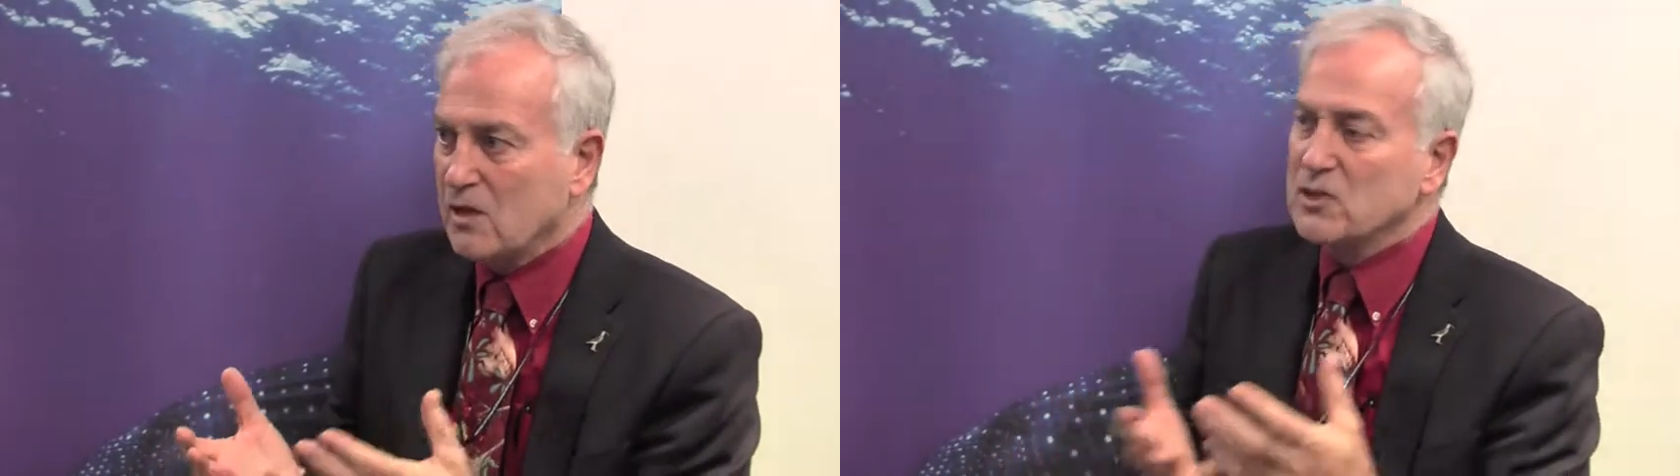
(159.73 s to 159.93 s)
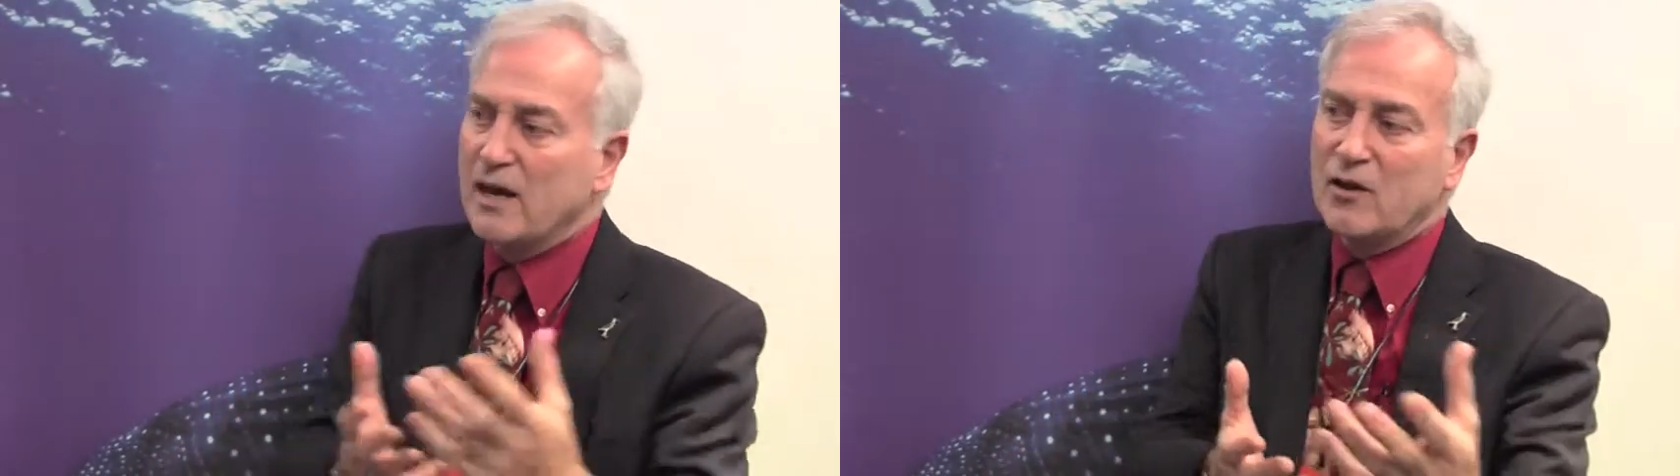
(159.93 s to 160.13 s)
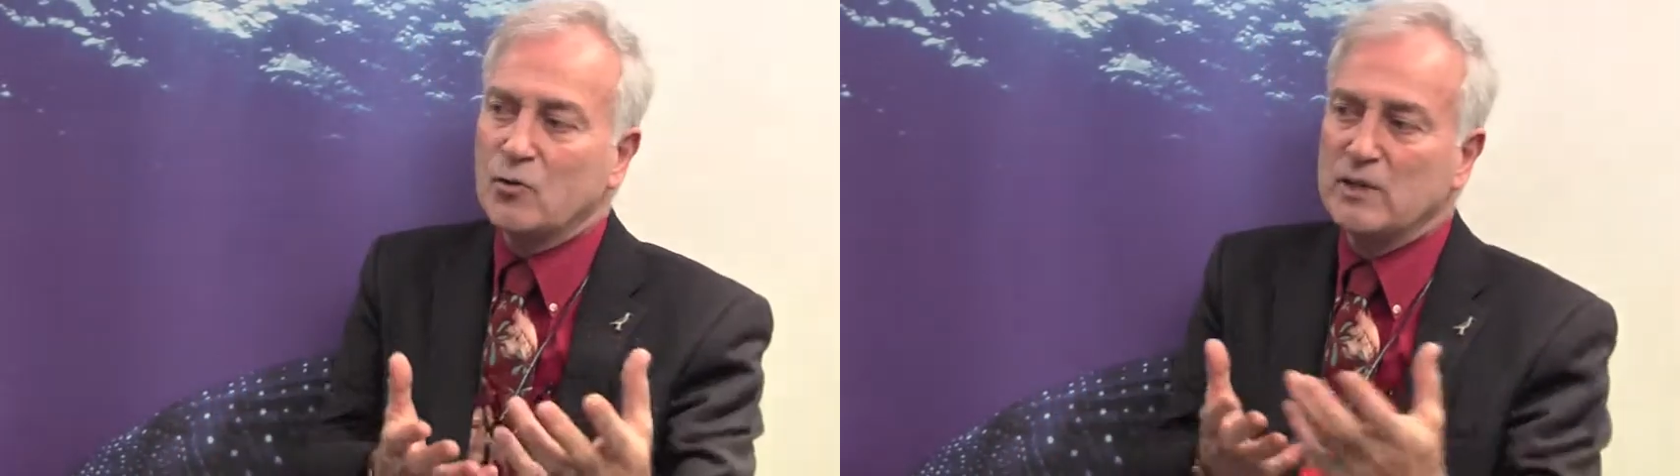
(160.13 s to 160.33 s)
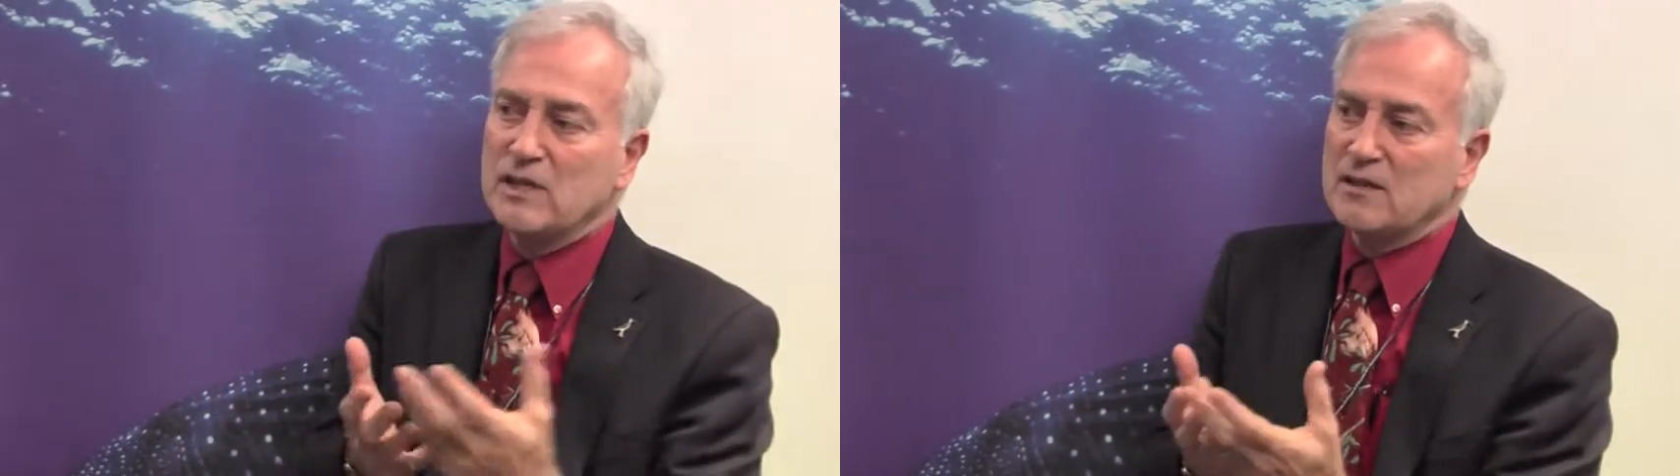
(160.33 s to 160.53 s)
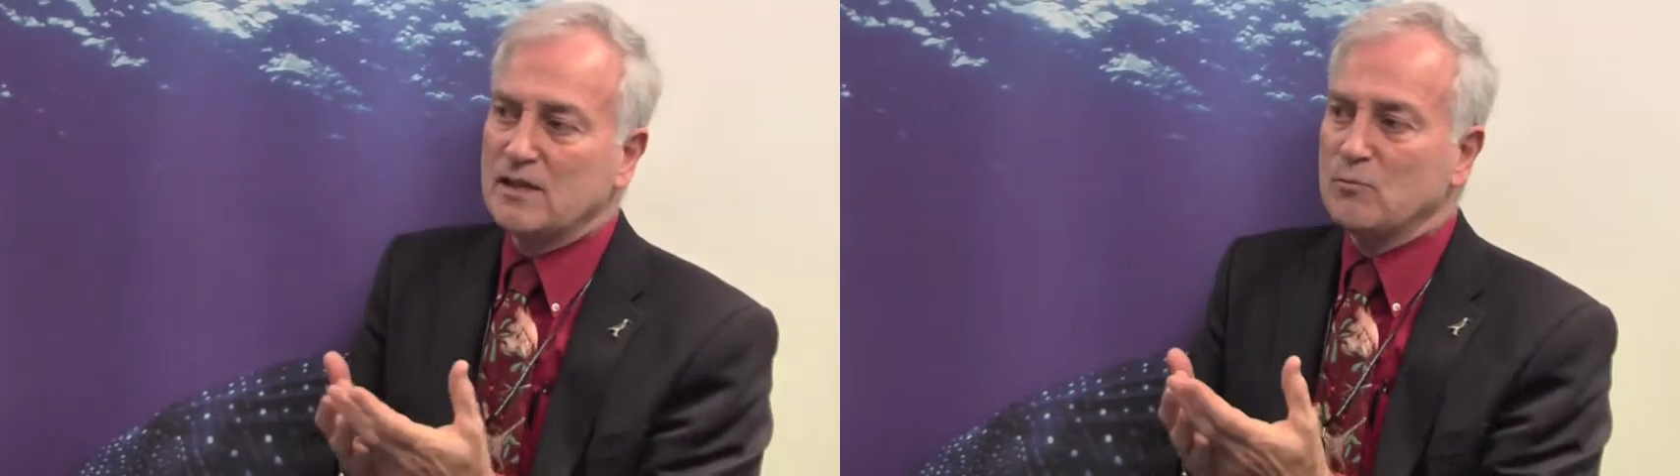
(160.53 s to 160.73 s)
So how do we
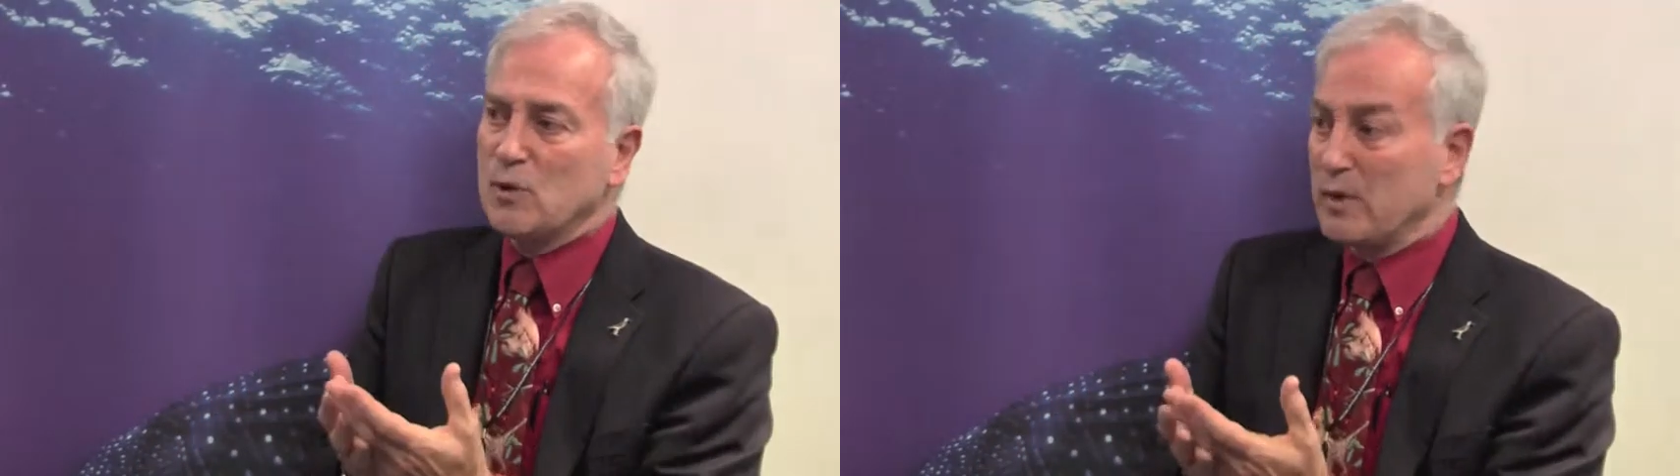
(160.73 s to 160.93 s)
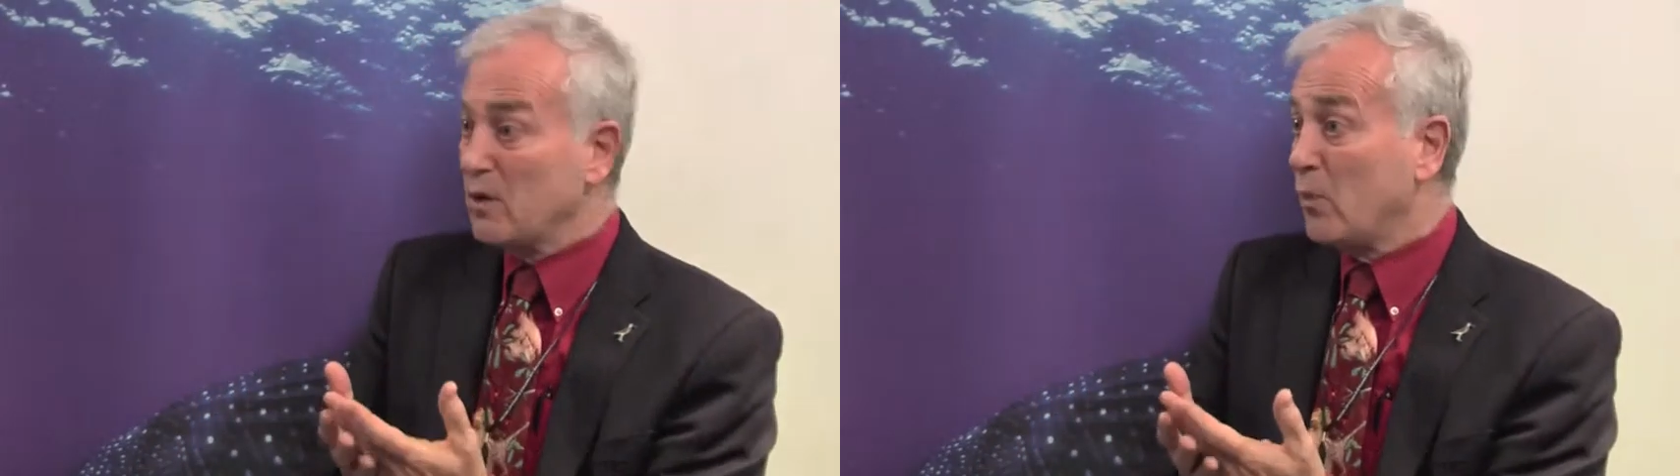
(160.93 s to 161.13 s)
get them to be a